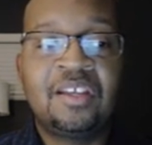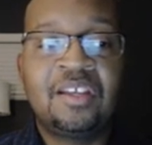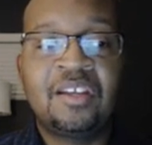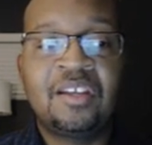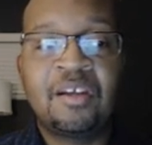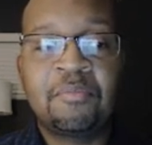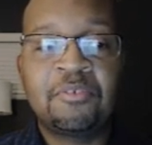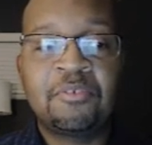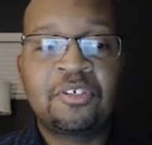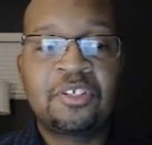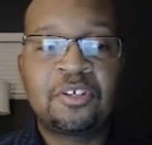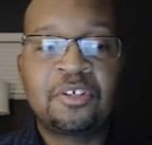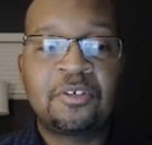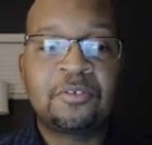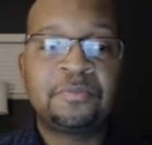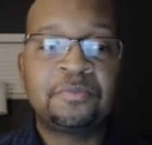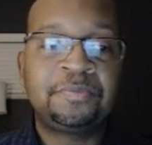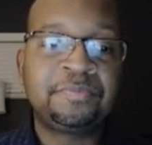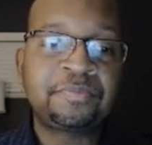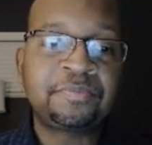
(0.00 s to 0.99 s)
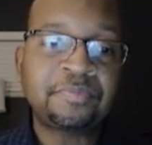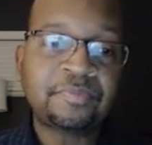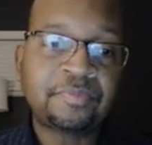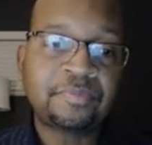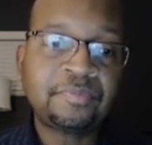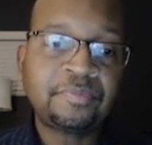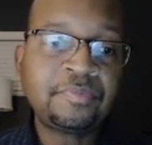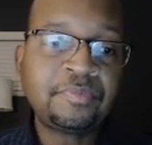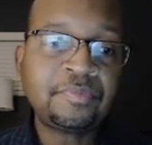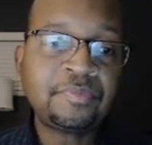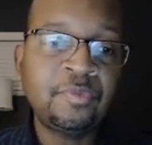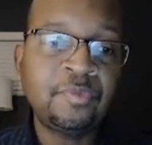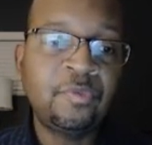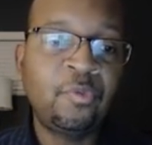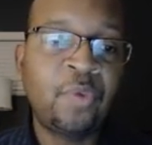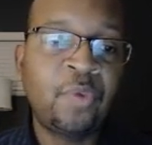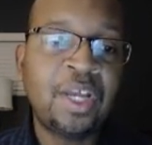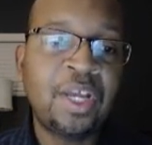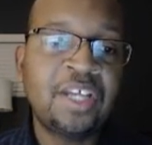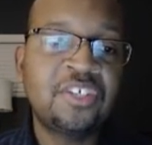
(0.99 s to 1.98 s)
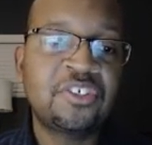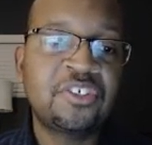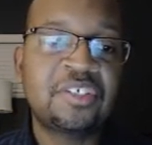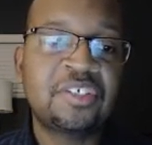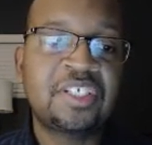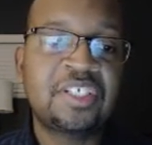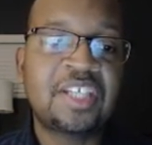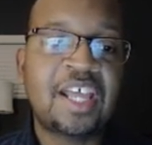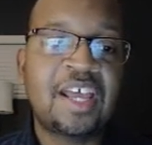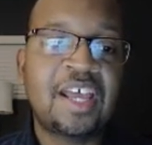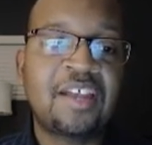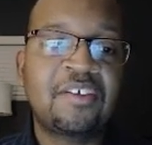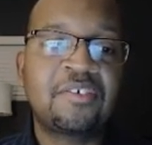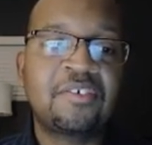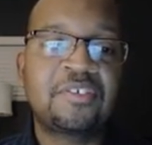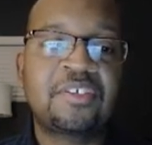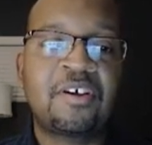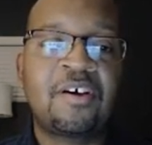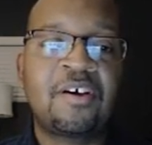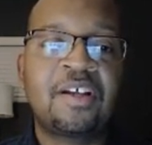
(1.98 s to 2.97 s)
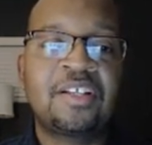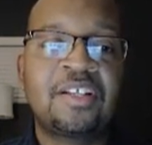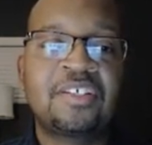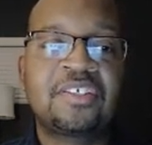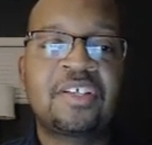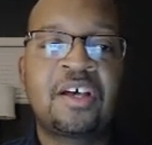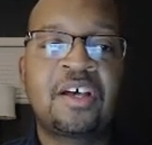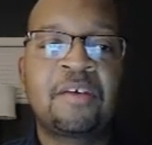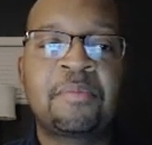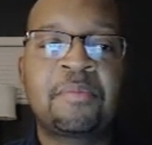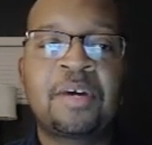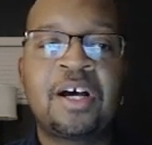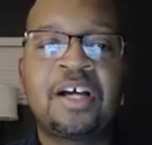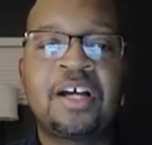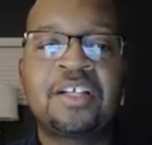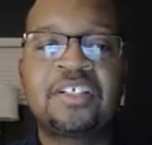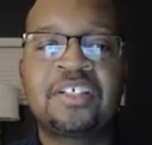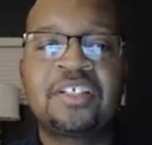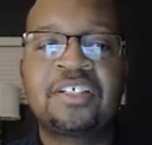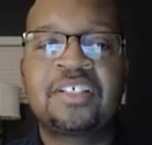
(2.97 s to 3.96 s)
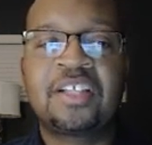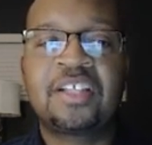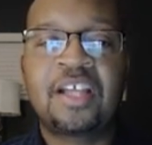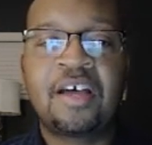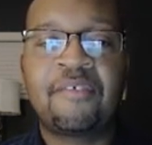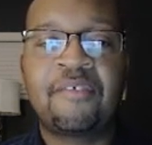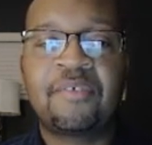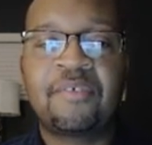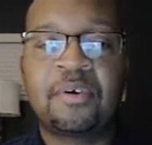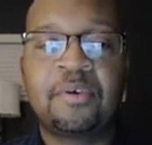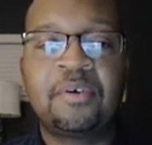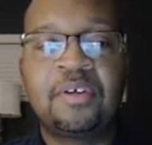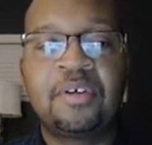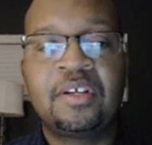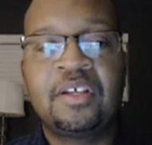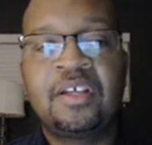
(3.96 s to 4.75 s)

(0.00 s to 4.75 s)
Number 2, raise your standards on a subconscious level.